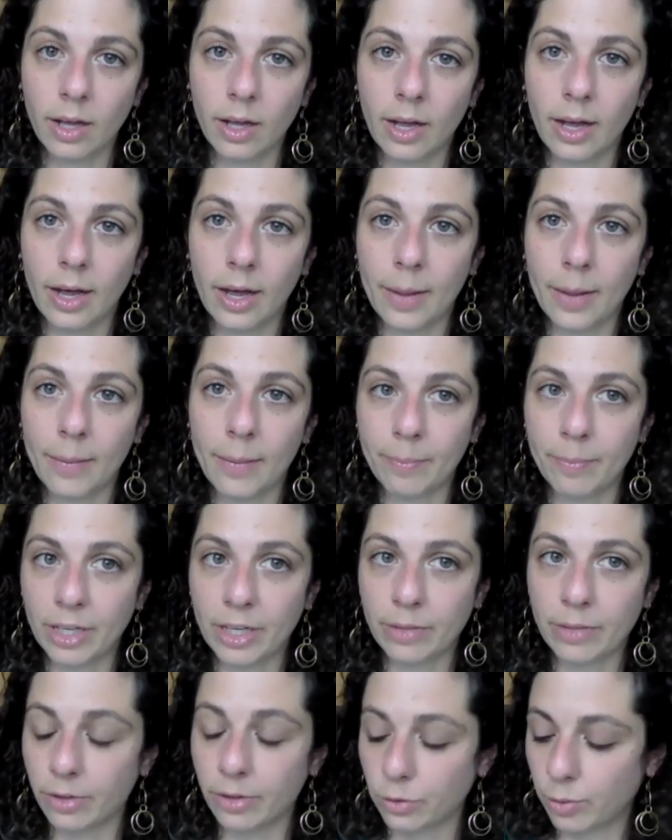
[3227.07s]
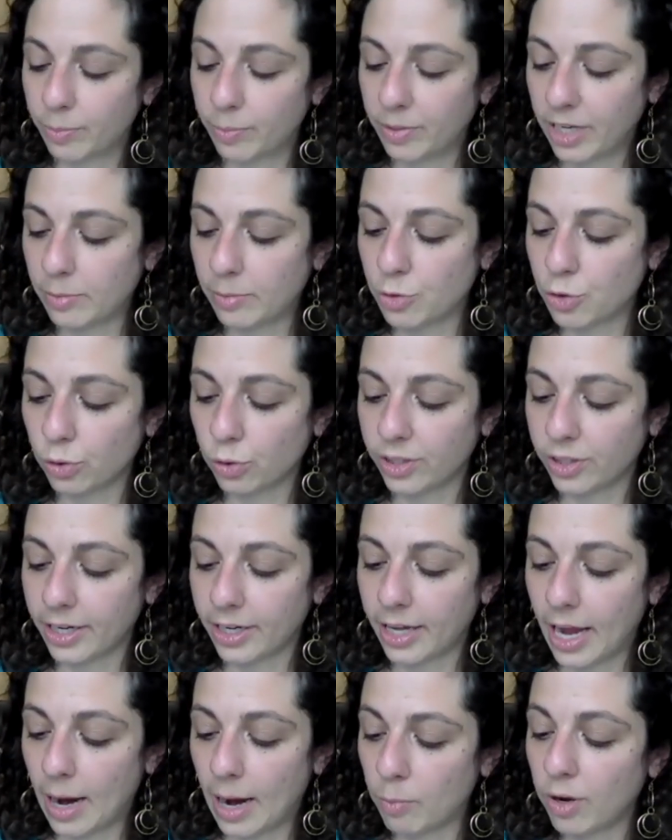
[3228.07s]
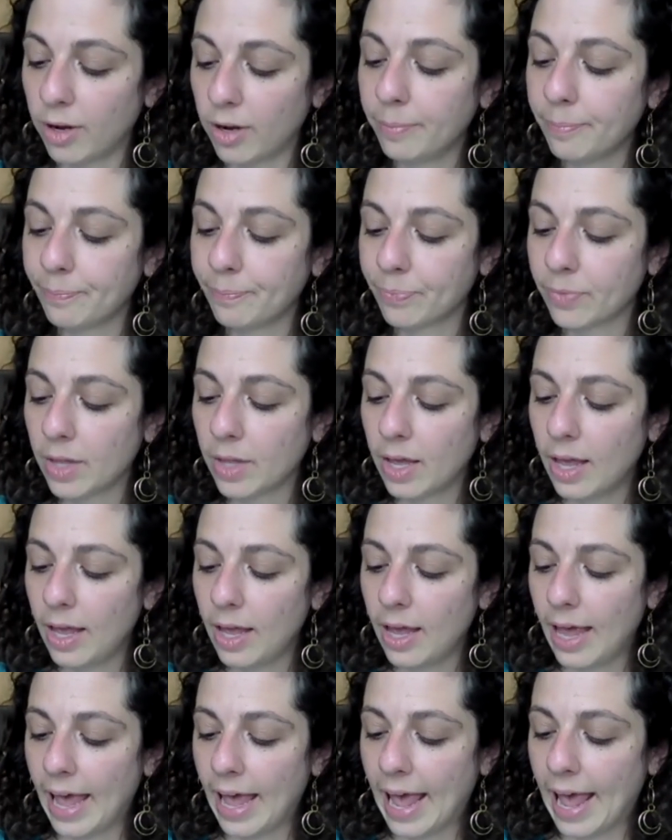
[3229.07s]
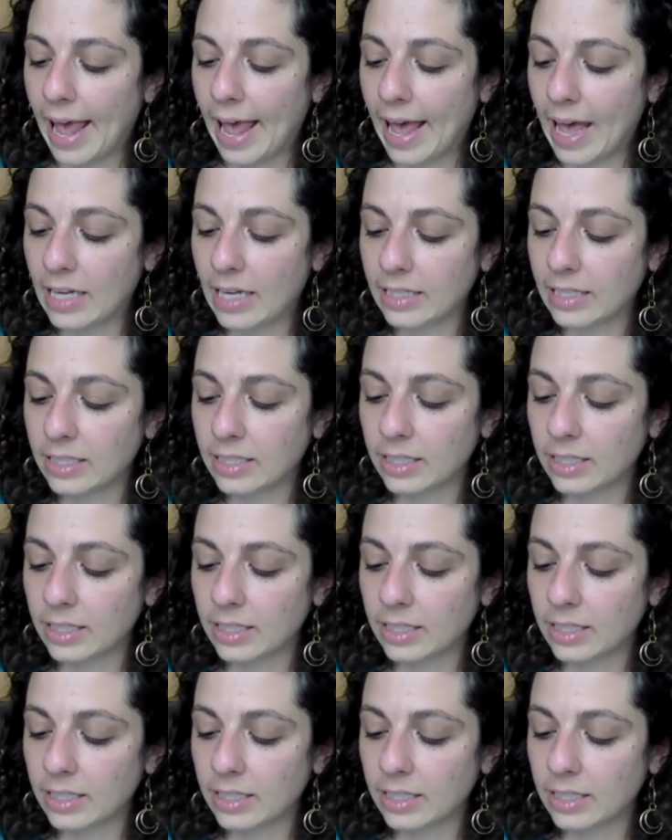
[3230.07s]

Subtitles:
by this woman named Julia Cameron. And